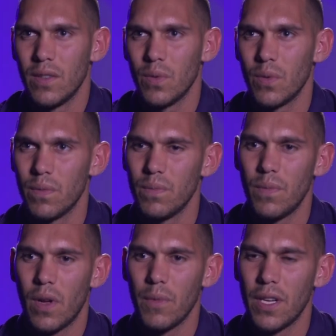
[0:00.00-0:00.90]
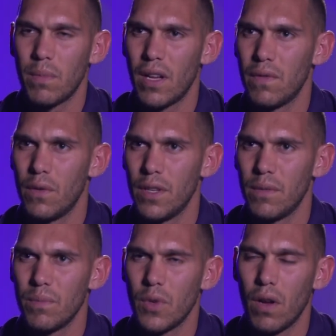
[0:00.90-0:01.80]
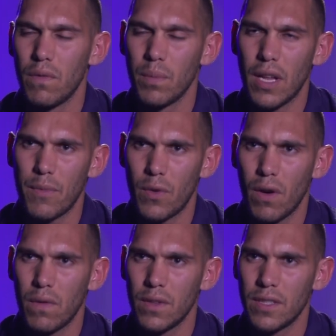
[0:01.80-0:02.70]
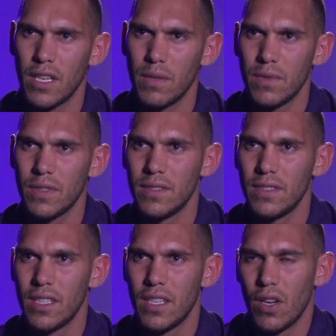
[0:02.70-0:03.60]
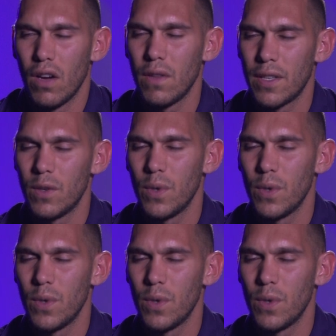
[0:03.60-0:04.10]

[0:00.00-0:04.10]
I'm there to play footy and hopefully play my role for the team and hopefully get a